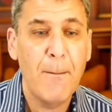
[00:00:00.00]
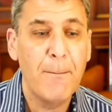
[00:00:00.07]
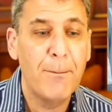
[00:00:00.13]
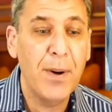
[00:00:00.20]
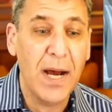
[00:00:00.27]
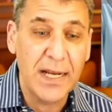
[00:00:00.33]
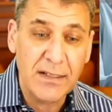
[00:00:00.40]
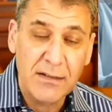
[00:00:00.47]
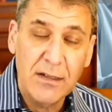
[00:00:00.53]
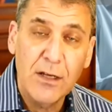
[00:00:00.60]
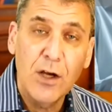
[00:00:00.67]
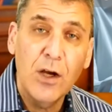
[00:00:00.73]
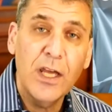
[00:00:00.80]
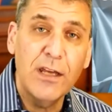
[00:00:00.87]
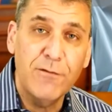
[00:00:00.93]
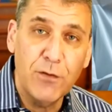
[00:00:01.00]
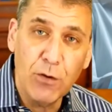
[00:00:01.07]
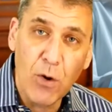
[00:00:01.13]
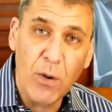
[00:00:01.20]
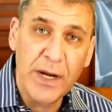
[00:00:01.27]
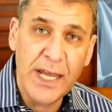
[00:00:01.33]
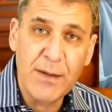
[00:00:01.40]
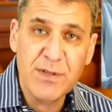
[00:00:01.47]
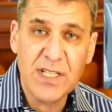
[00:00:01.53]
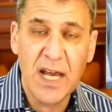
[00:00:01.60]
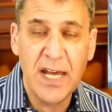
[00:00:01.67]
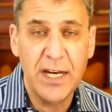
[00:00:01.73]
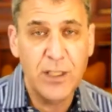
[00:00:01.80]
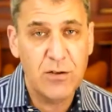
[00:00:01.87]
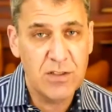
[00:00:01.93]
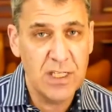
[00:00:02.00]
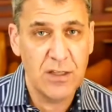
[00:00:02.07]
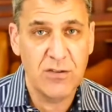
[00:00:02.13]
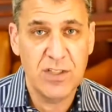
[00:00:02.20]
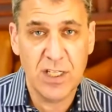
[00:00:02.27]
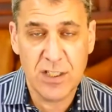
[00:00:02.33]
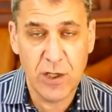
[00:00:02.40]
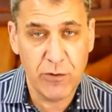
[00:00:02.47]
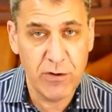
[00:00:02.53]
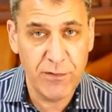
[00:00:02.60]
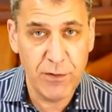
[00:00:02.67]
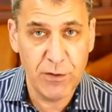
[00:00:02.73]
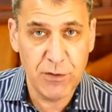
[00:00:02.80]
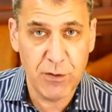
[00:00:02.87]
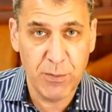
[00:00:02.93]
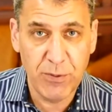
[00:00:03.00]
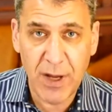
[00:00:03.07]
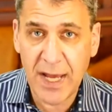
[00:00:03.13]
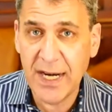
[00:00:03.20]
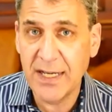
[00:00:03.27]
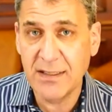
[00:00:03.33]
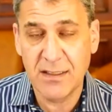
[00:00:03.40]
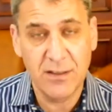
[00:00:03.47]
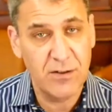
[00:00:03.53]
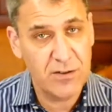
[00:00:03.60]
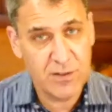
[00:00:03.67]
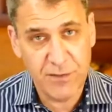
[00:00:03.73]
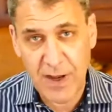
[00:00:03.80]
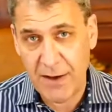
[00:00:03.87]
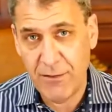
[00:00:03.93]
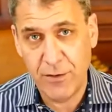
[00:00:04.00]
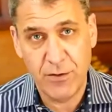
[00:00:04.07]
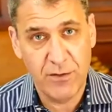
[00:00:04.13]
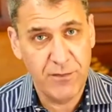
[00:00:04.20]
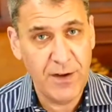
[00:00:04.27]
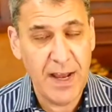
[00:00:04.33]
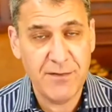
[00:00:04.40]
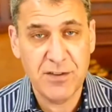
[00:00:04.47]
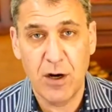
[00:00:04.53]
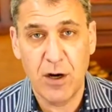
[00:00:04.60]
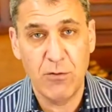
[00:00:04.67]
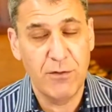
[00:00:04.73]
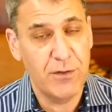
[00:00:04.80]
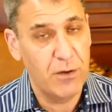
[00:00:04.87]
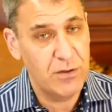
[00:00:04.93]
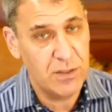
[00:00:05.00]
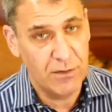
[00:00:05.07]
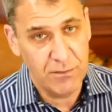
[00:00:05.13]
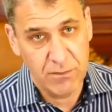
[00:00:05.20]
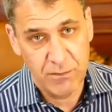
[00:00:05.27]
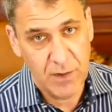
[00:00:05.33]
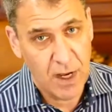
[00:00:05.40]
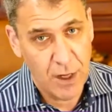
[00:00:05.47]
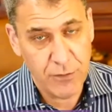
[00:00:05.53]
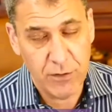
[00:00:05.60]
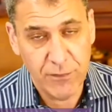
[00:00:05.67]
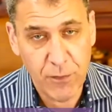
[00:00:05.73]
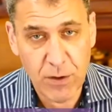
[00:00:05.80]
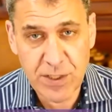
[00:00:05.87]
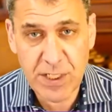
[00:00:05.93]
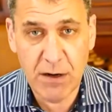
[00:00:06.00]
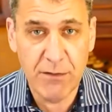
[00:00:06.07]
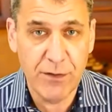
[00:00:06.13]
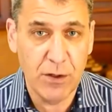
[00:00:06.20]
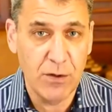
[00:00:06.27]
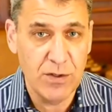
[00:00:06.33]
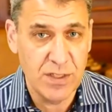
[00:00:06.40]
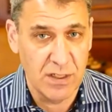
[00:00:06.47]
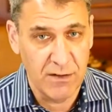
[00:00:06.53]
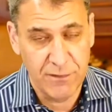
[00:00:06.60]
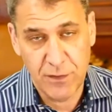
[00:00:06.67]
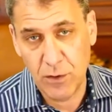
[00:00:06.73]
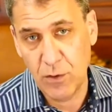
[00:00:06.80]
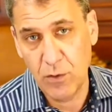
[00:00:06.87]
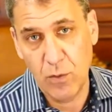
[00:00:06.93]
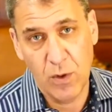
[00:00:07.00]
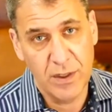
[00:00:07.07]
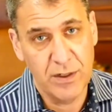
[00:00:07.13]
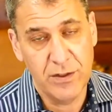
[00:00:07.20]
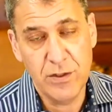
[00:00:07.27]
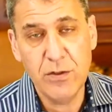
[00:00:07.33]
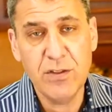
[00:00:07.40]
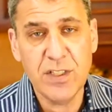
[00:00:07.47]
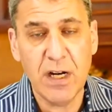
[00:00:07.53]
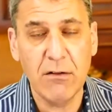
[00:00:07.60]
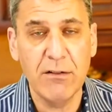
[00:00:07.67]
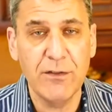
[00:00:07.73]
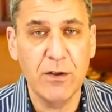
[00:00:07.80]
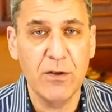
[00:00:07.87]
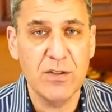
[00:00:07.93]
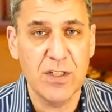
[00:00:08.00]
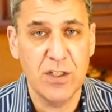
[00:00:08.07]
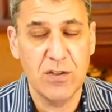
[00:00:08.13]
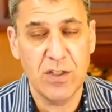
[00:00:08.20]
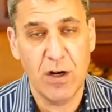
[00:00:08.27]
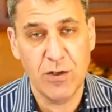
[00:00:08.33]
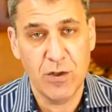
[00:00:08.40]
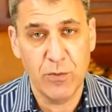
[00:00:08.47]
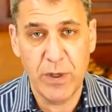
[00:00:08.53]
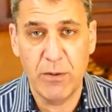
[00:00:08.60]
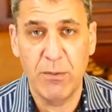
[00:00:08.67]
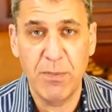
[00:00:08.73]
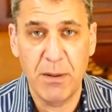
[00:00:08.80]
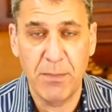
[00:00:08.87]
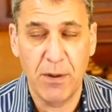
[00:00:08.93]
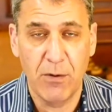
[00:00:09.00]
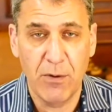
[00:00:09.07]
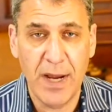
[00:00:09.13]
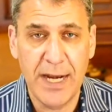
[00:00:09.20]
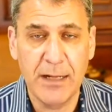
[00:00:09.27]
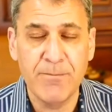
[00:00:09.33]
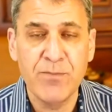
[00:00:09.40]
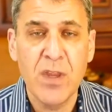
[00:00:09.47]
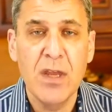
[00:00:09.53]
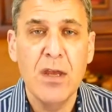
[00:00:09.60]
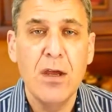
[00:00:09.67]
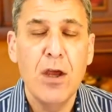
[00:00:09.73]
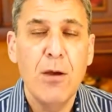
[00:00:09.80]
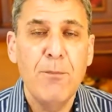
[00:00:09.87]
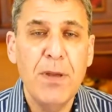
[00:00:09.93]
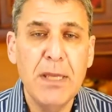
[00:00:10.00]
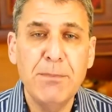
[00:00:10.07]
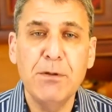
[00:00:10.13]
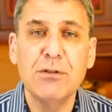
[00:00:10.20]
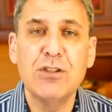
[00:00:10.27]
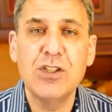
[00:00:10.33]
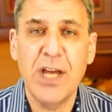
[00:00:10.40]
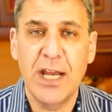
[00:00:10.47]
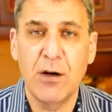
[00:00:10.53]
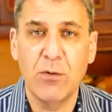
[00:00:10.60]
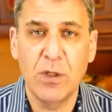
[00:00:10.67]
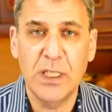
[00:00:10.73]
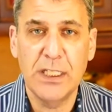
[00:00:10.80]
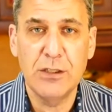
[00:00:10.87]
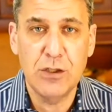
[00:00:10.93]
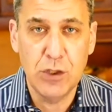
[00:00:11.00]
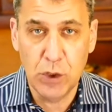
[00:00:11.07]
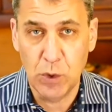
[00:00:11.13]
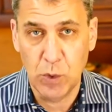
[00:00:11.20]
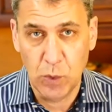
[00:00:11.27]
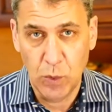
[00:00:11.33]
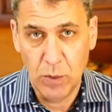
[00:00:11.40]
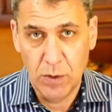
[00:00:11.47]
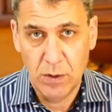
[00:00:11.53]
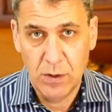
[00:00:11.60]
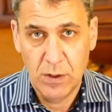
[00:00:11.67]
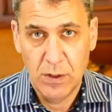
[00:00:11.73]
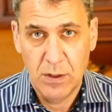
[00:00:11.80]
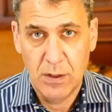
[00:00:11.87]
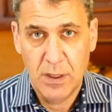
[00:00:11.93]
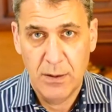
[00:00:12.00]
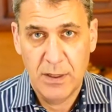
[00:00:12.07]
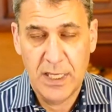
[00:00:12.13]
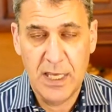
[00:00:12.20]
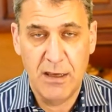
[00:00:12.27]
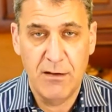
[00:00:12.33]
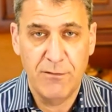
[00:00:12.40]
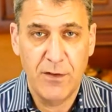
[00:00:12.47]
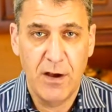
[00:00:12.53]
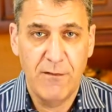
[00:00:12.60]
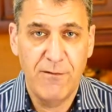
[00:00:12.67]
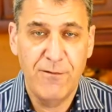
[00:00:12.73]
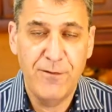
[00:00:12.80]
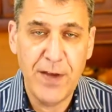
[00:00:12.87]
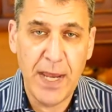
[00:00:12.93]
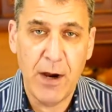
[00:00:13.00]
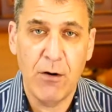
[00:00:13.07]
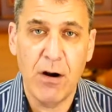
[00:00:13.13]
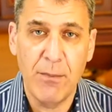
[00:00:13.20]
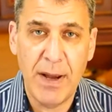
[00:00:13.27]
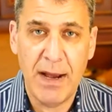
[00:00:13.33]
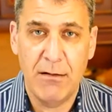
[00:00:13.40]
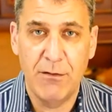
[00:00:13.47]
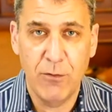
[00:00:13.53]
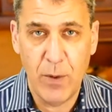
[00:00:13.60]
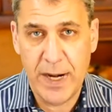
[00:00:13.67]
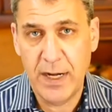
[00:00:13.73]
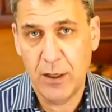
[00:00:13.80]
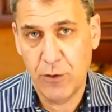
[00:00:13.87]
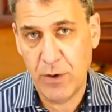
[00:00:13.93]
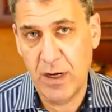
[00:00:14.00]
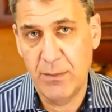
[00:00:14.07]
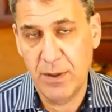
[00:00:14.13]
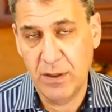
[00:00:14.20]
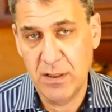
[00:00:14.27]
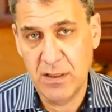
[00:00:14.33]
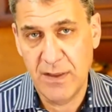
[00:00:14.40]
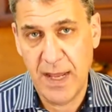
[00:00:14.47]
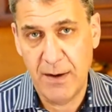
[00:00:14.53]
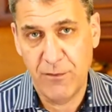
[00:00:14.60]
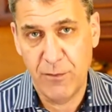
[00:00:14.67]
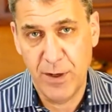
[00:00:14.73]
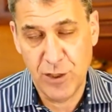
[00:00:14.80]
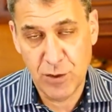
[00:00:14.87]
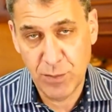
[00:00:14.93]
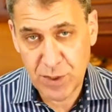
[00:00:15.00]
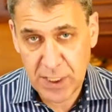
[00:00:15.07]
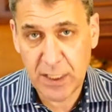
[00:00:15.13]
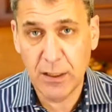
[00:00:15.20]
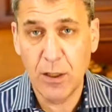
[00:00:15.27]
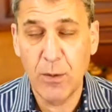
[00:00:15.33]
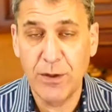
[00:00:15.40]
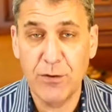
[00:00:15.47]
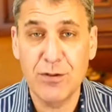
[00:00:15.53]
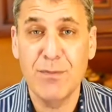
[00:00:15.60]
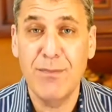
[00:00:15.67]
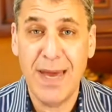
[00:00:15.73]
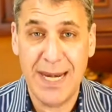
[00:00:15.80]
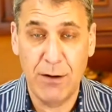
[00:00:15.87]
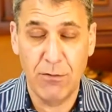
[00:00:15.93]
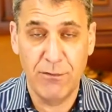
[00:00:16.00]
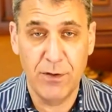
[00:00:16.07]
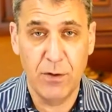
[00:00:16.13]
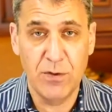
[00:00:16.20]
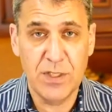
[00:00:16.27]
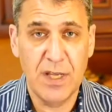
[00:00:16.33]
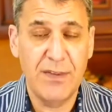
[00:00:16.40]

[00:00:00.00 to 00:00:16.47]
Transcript: But if you go on Amazon and you see there's 600 reviews for a product and there's 500 five reviews and 100 four star reviews and a few one and two star reviews, and you start to read what people are writing, people generally do give a fair amount of weight and credibility to that information, particularly when there's many reviews.